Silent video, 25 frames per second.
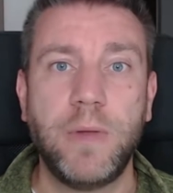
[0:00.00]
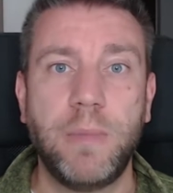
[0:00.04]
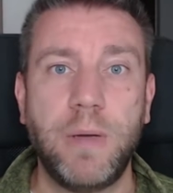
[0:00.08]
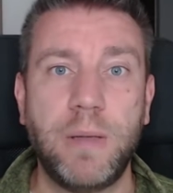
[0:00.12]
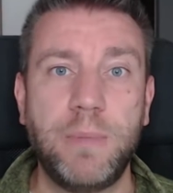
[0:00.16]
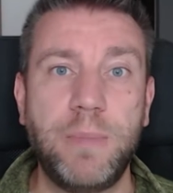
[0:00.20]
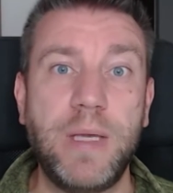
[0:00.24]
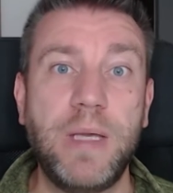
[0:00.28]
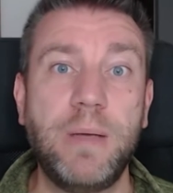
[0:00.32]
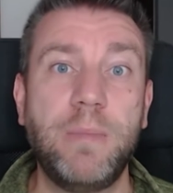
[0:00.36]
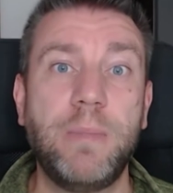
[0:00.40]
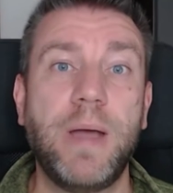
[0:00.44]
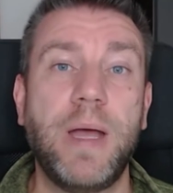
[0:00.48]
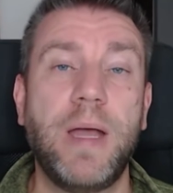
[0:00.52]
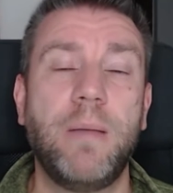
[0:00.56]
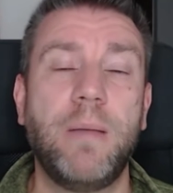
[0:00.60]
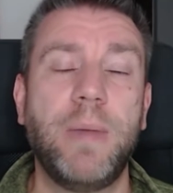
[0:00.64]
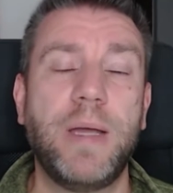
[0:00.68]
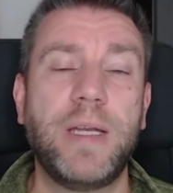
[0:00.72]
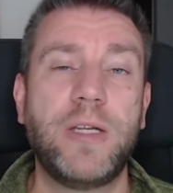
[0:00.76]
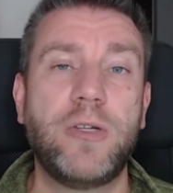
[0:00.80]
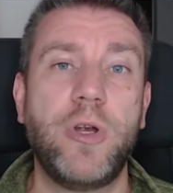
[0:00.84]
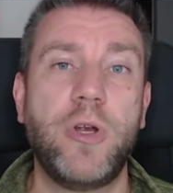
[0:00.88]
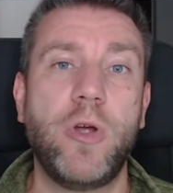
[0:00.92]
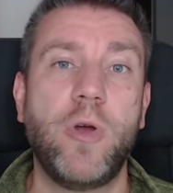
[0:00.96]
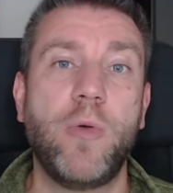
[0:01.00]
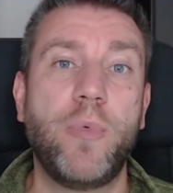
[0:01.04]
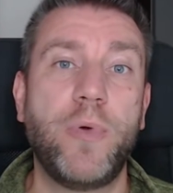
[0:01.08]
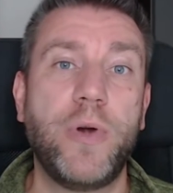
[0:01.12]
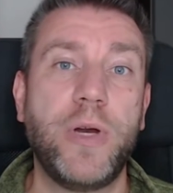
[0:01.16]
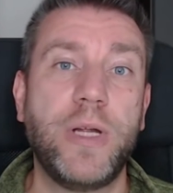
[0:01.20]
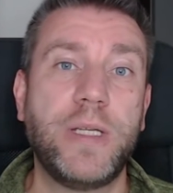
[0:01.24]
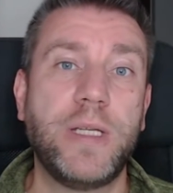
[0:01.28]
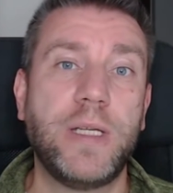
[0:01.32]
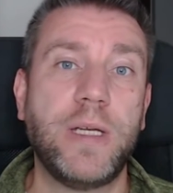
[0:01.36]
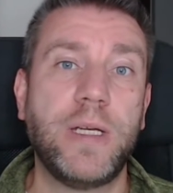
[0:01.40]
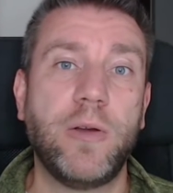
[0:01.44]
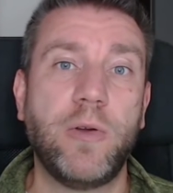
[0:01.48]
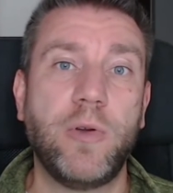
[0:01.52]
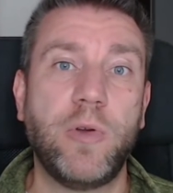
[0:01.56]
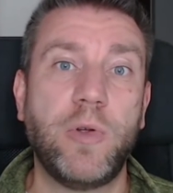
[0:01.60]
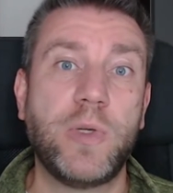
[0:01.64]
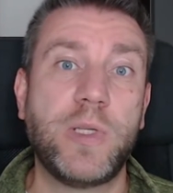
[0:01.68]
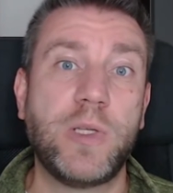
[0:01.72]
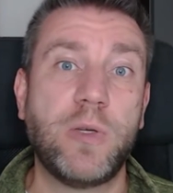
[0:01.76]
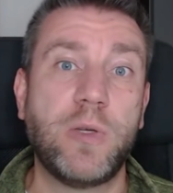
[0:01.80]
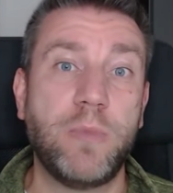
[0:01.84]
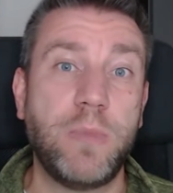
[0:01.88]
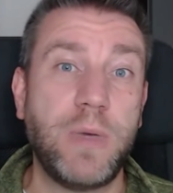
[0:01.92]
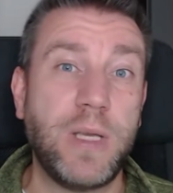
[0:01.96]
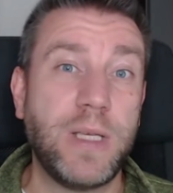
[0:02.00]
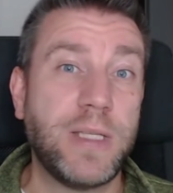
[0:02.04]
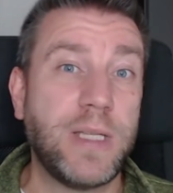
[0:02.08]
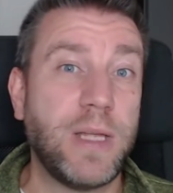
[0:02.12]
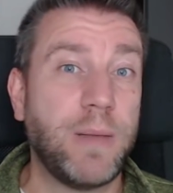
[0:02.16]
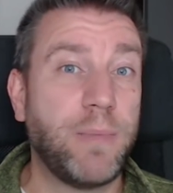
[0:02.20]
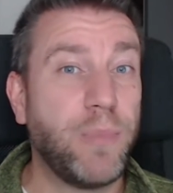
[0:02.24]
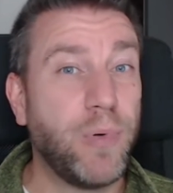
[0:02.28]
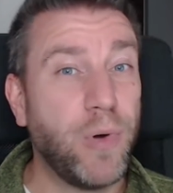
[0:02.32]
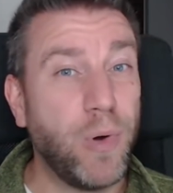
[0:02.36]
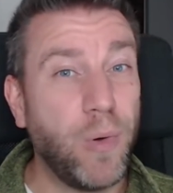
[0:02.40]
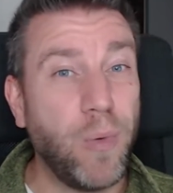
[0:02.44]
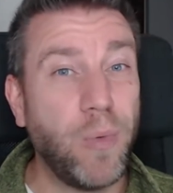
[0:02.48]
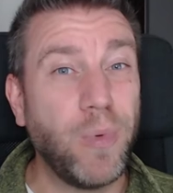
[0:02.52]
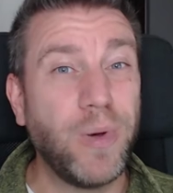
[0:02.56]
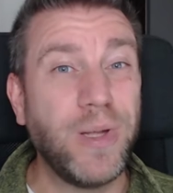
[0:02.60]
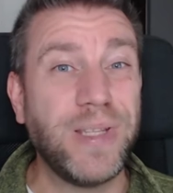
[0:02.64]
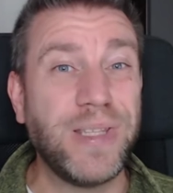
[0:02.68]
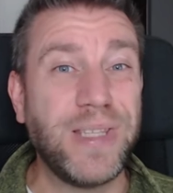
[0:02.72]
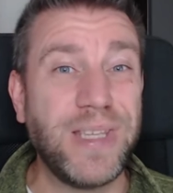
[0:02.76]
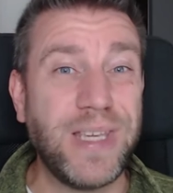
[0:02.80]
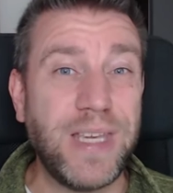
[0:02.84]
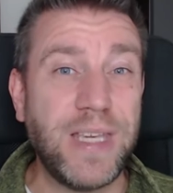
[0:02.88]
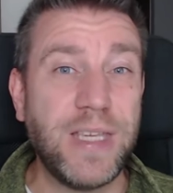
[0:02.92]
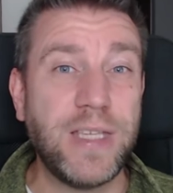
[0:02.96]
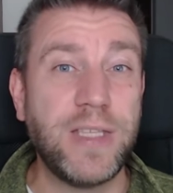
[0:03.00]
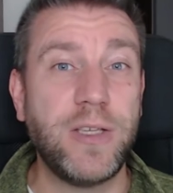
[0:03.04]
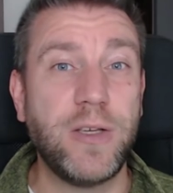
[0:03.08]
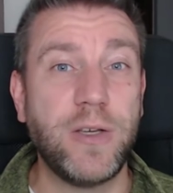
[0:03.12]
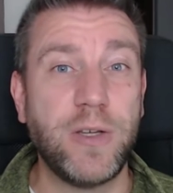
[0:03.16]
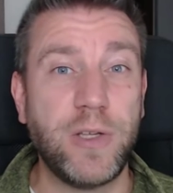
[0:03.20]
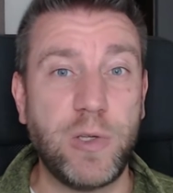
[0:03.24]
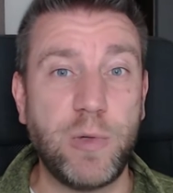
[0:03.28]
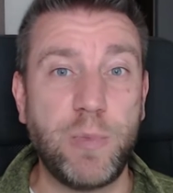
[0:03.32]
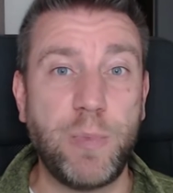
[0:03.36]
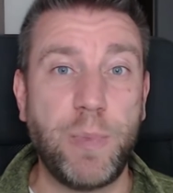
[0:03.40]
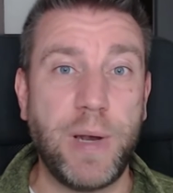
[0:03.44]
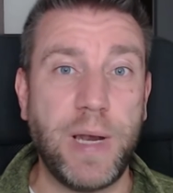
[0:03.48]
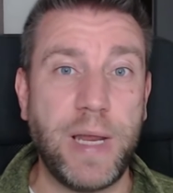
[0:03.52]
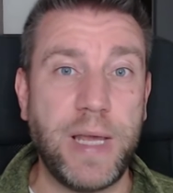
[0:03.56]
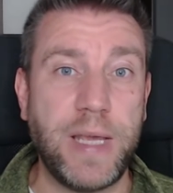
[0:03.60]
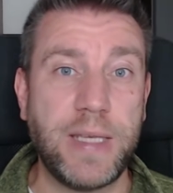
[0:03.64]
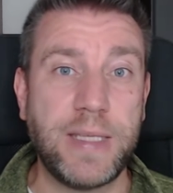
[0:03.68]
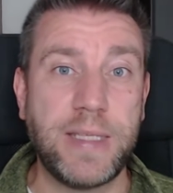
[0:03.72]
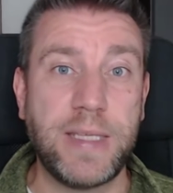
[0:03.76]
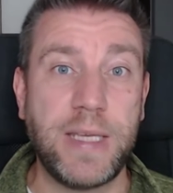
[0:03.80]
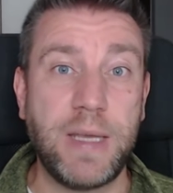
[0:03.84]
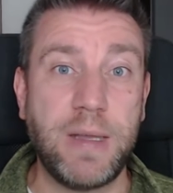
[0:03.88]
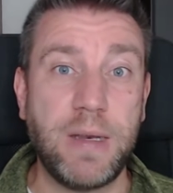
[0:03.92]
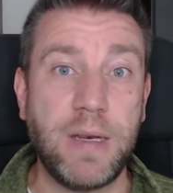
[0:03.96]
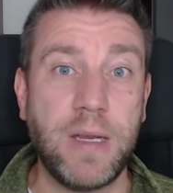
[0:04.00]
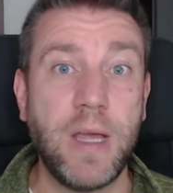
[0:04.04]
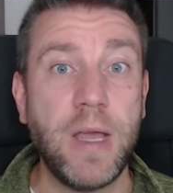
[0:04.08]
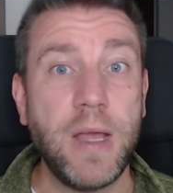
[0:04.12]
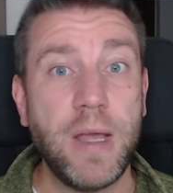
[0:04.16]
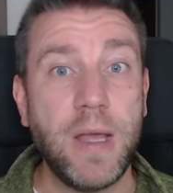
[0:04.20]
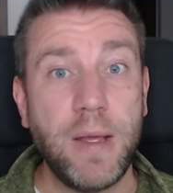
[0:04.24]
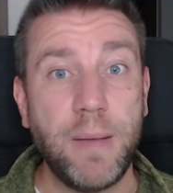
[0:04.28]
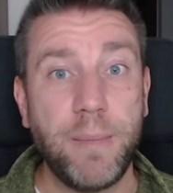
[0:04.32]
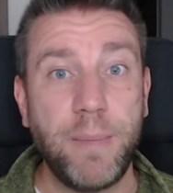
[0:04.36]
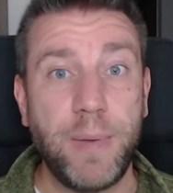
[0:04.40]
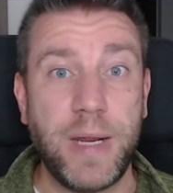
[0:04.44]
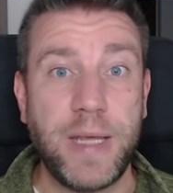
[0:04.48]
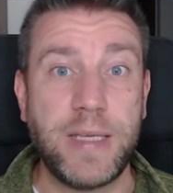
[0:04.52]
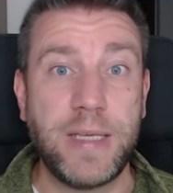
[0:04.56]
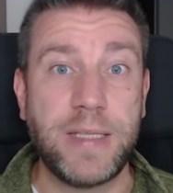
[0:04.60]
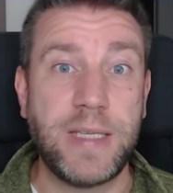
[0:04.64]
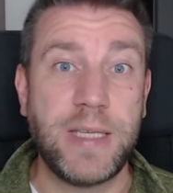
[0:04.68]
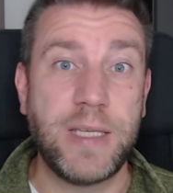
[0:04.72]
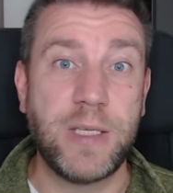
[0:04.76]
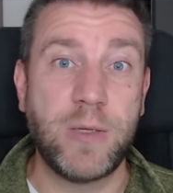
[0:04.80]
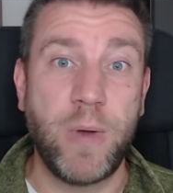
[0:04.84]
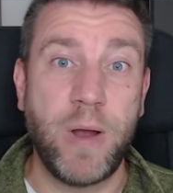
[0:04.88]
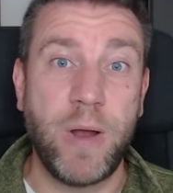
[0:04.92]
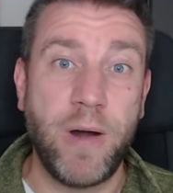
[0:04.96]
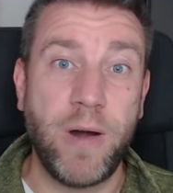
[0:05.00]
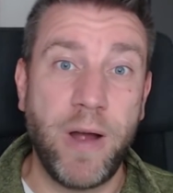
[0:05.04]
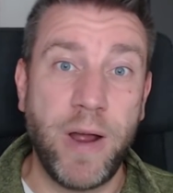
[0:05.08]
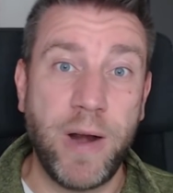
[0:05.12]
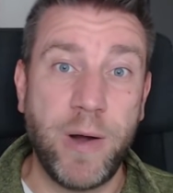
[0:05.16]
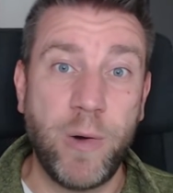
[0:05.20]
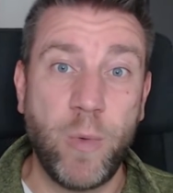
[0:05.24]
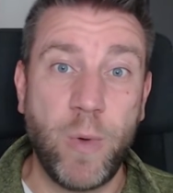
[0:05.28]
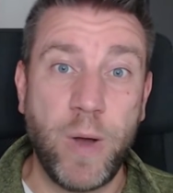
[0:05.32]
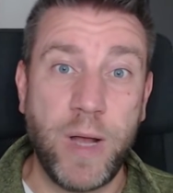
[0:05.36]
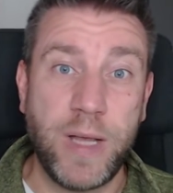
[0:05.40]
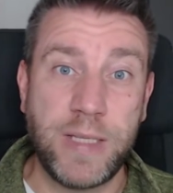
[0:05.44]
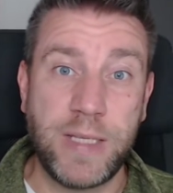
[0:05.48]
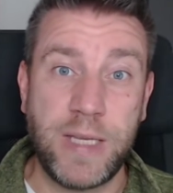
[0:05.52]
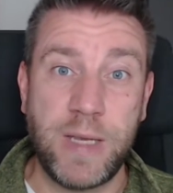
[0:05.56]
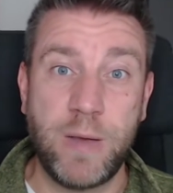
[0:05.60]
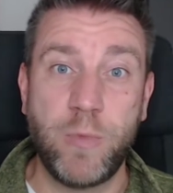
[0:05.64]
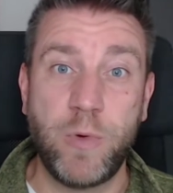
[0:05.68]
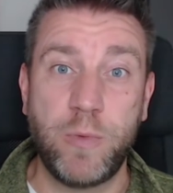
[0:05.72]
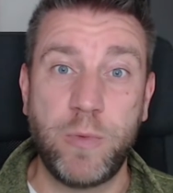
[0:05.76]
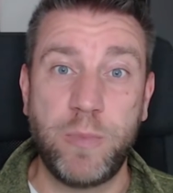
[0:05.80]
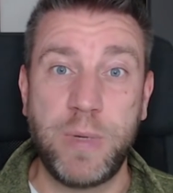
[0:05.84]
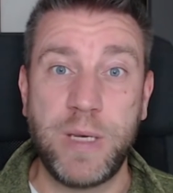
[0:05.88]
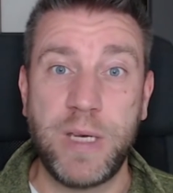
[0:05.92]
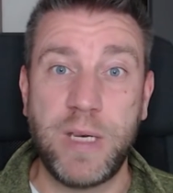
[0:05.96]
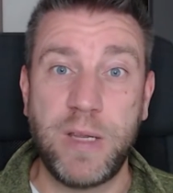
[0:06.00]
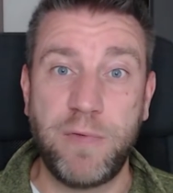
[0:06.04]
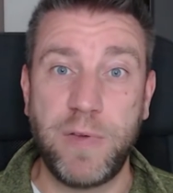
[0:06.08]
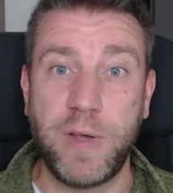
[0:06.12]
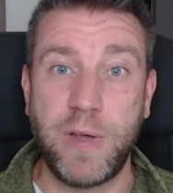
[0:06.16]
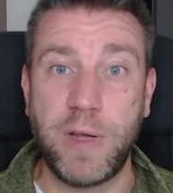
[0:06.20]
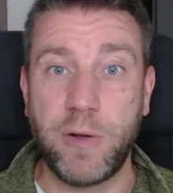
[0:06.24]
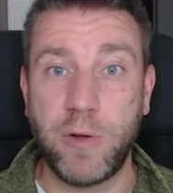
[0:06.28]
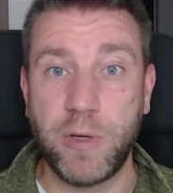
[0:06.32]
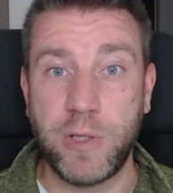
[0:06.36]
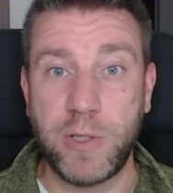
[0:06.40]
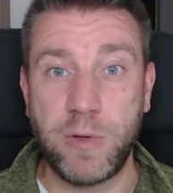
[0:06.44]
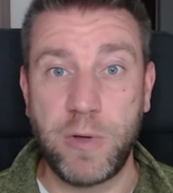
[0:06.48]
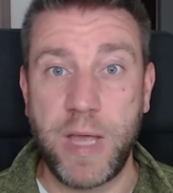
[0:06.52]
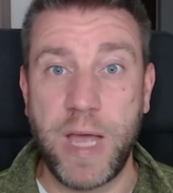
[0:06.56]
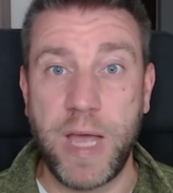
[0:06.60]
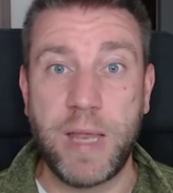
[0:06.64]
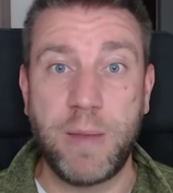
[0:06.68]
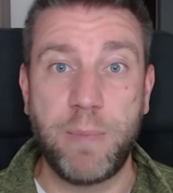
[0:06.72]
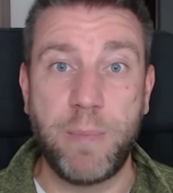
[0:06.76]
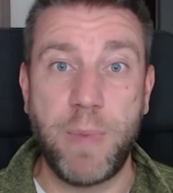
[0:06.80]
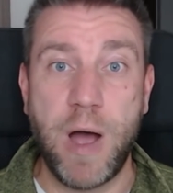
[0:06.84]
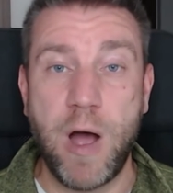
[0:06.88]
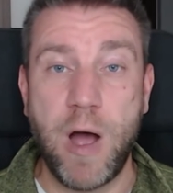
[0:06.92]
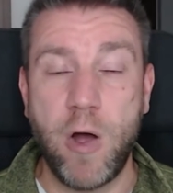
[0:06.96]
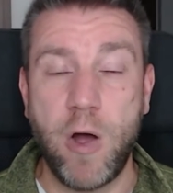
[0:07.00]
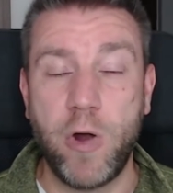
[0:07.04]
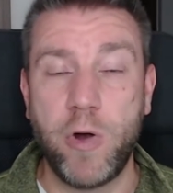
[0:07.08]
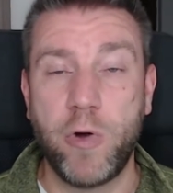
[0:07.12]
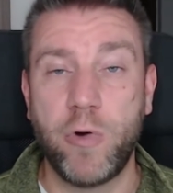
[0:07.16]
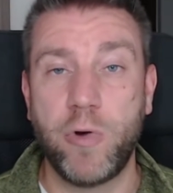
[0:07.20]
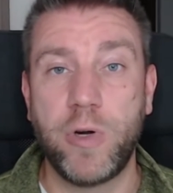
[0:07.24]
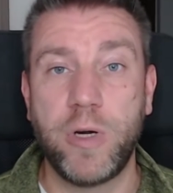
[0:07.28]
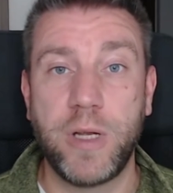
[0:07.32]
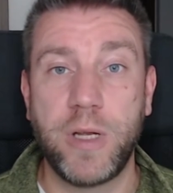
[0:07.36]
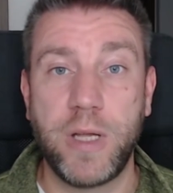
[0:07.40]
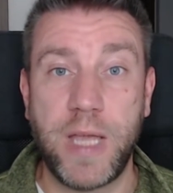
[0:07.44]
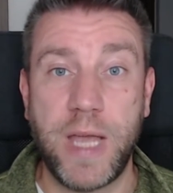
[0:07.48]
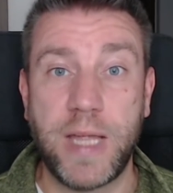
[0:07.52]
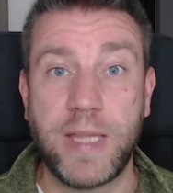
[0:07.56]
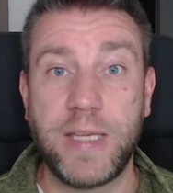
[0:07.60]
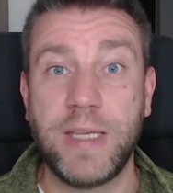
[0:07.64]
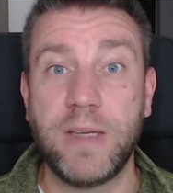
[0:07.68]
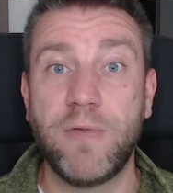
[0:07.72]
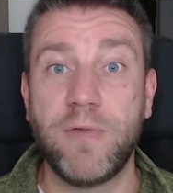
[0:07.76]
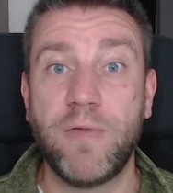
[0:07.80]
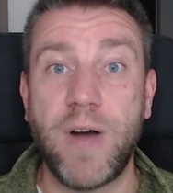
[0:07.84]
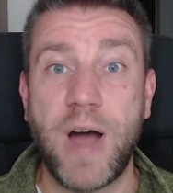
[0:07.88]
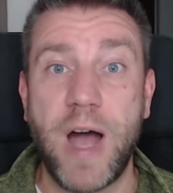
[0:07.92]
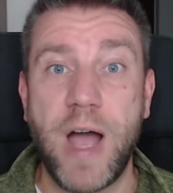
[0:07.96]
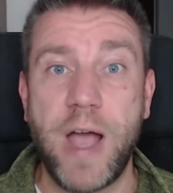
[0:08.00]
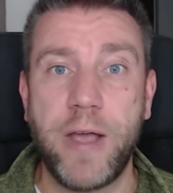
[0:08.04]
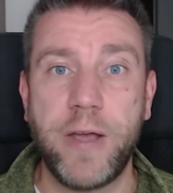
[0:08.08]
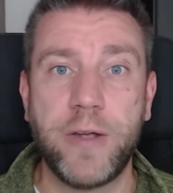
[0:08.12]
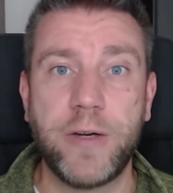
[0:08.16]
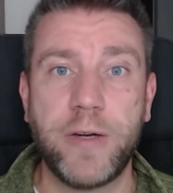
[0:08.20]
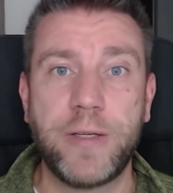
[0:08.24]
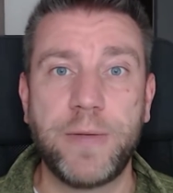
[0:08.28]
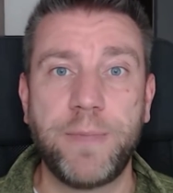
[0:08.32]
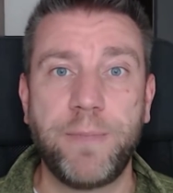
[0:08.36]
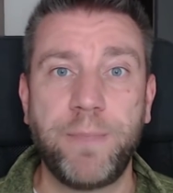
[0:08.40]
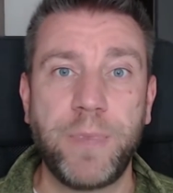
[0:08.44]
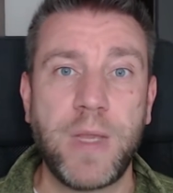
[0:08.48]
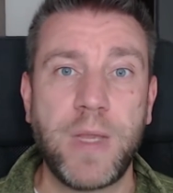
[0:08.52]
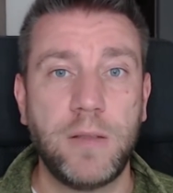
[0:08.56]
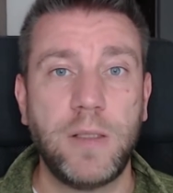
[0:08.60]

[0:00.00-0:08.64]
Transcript: But being battery operated also means that probably it's easier to place in places where otherwise it would be difficult to get power or get it wired.